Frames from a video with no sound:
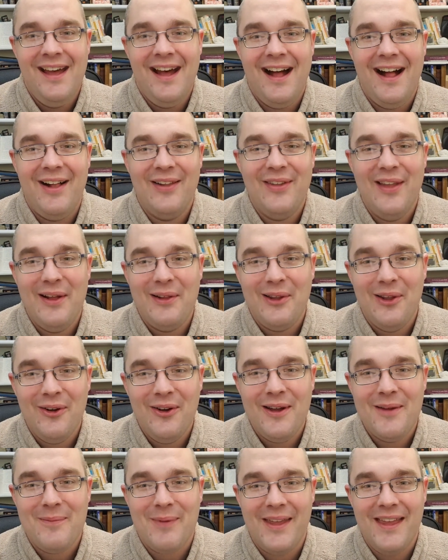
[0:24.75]
I'll no
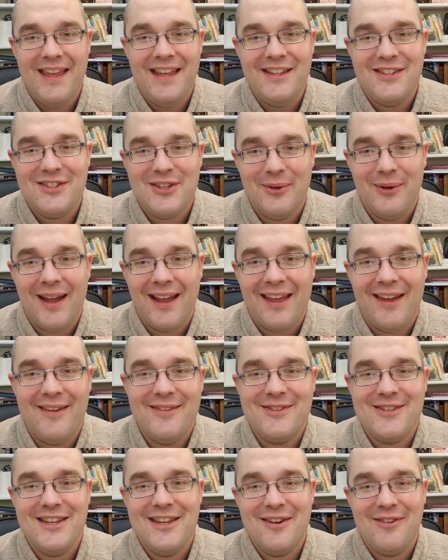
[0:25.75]
longer be 2
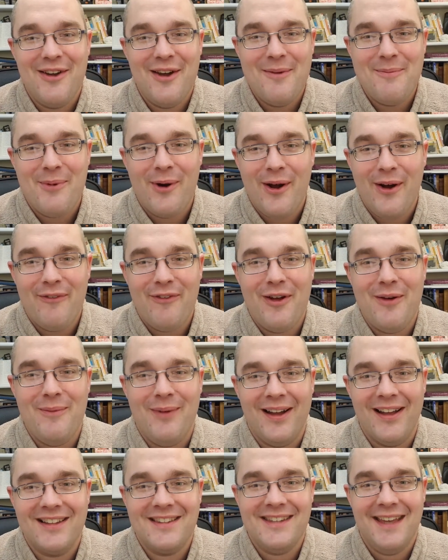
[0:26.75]
Echo 0 Bravo
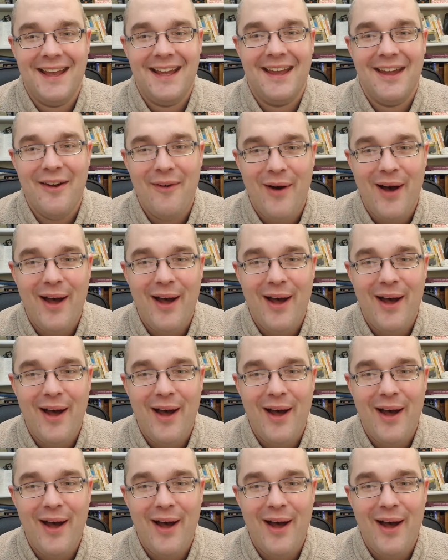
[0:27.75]
Mike Tango.